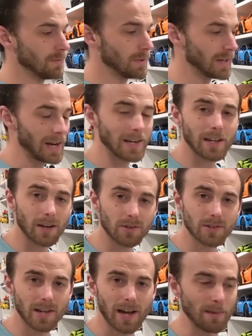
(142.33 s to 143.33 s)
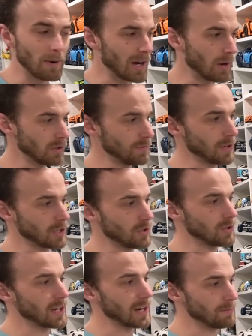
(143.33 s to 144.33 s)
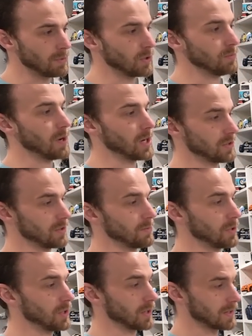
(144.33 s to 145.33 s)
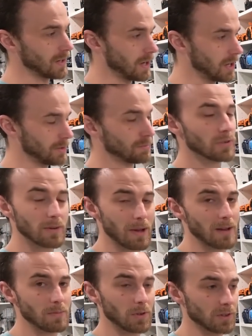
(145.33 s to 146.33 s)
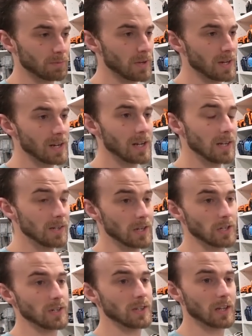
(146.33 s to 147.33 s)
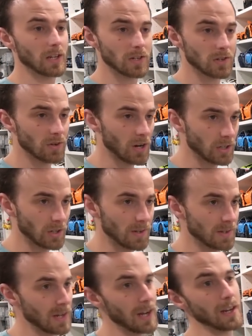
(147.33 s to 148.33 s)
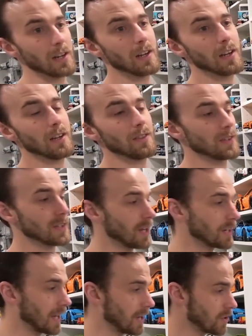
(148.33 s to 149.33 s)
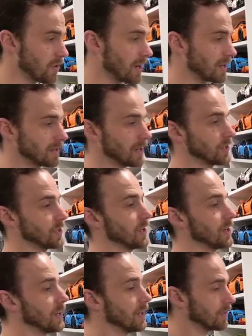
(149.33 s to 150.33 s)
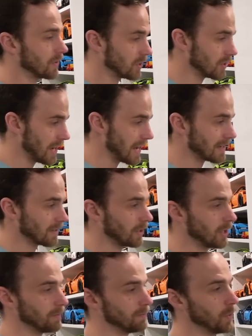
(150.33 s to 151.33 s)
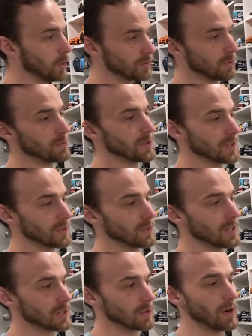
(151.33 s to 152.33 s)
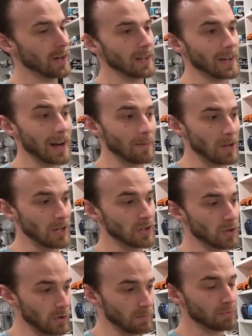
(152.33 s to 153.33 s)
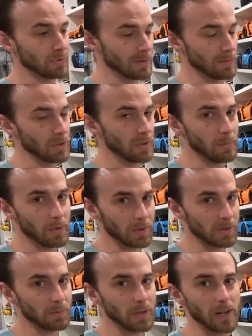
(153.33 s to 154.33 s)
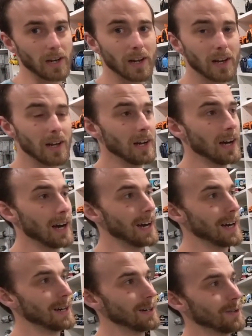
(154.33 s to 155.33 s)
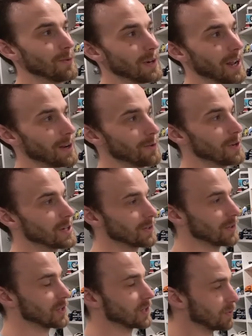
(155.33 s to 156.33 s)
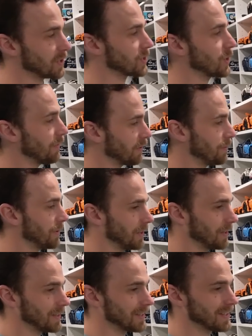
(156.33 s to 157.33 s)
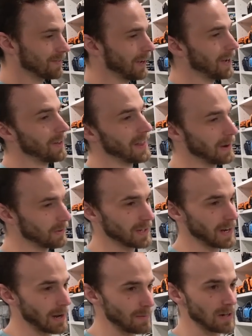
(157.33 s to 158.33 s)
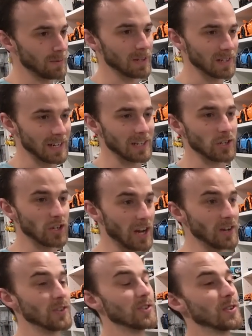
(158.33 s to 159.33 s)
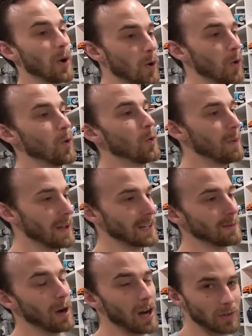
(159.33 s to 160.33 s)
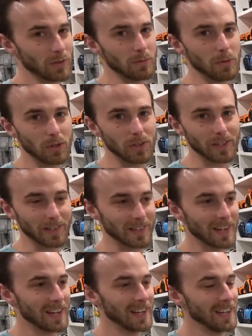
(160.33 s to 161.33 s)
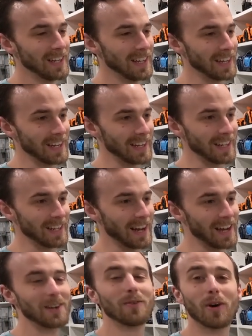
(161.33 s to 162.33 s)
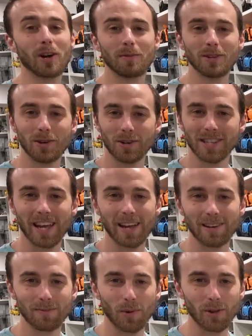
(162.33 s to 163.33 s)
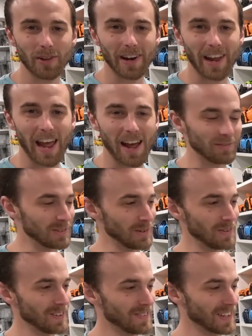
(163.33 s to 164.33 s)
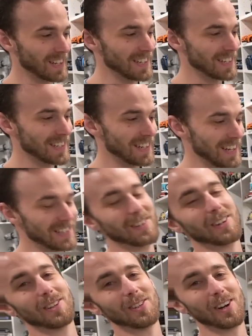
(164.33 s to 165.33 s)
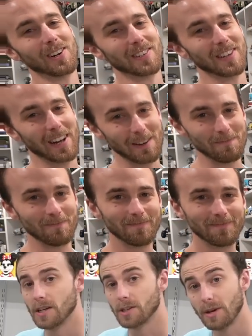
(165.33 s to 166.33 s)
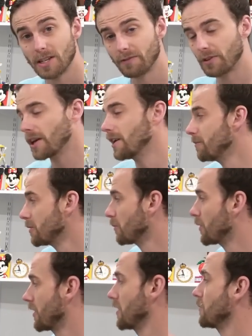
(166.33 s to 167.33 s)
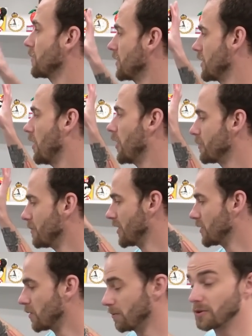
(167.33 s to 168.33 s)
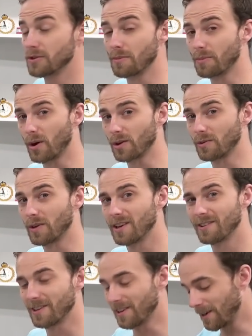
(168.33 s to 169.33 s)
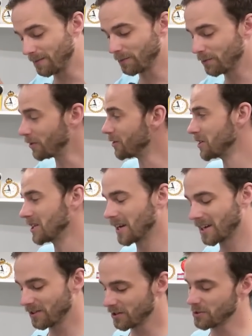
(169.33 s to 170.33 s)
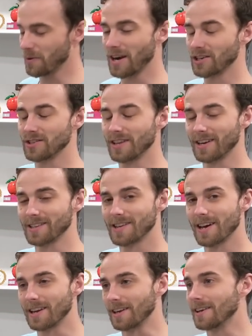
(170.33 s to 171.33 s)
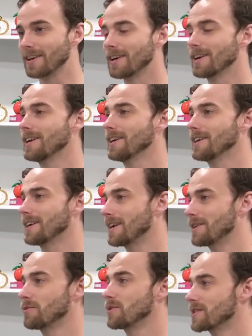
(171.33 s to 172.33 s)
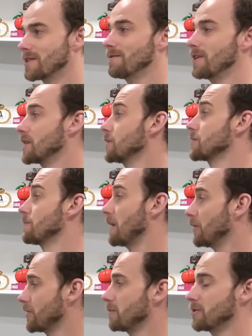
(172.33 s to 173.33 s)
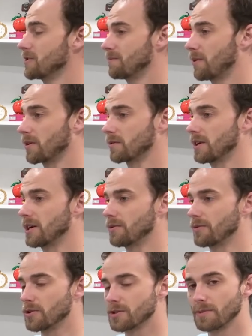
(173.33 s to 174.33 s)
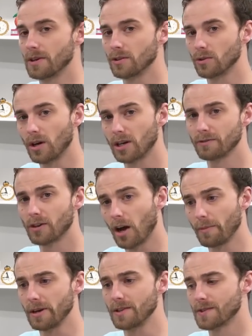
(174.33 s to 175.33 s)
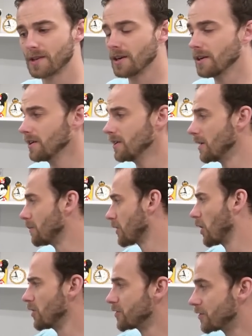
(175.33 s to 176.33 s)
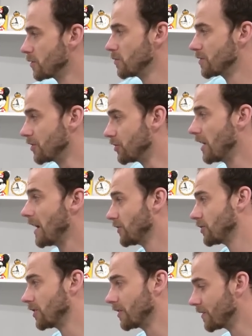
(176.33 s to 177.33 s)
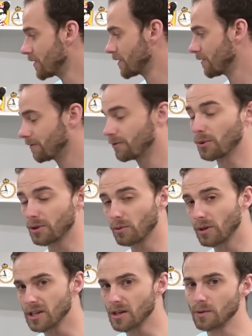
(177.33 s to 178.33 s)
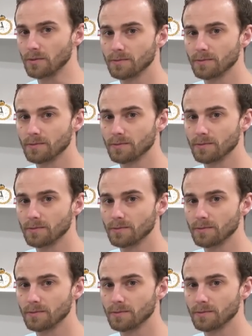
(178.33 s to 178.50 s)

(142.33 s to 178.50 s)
But any other time, I always make sure that I build modular buildings on a pre-made MILS plate, such as the construction site, the Studgate train station, the jazz club. Those were recently integrated and I made sure to pre-build the Mills plate. Uh, when I originally switched over to MILS, well, that was a nightmare because I had to change so many modular buildings. And I don't want to be doing that more than I have to because it took a long time. So as of late, I've been working really hard on my new amusement park layout and I'm really liking the direction that it's heading. In recent videos about the amusement park layout, there's been a lot of comments in regards to suggestions for the layout.